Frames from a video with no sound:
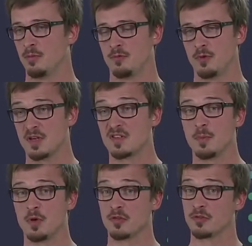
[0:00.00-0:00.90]
for
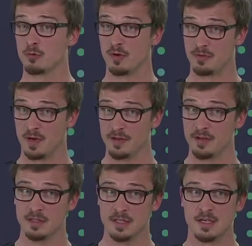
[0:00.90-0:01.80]
example, also
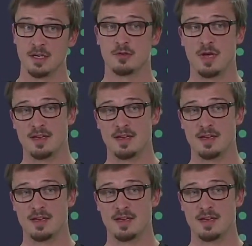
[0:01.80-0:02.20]
Grafana to